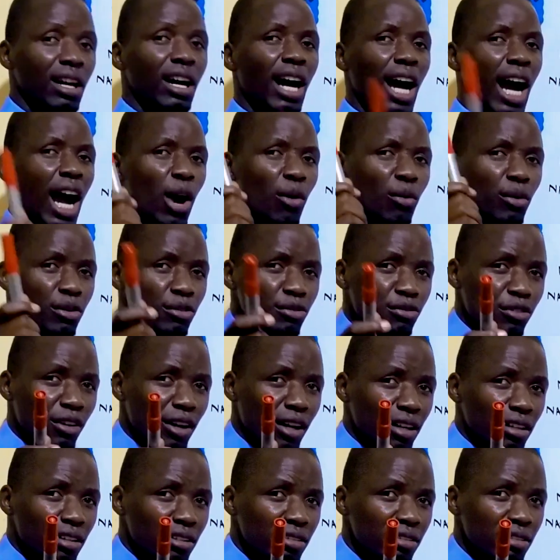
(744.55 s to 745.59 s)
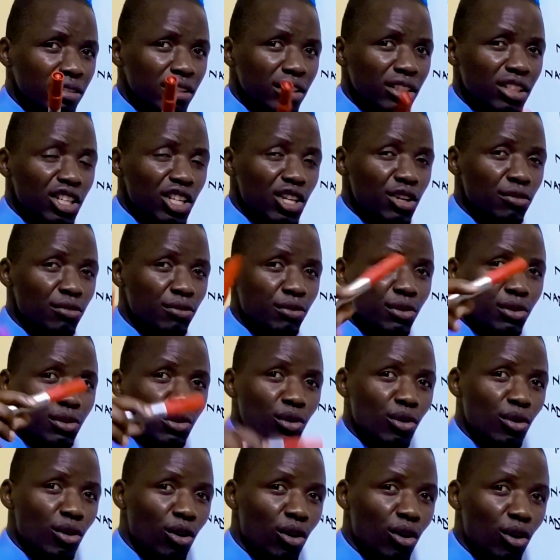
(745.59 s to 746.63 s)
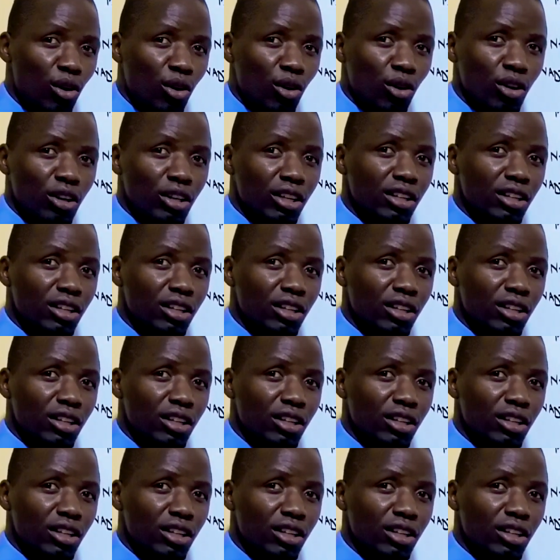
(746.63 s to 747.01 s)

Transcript: However, if you go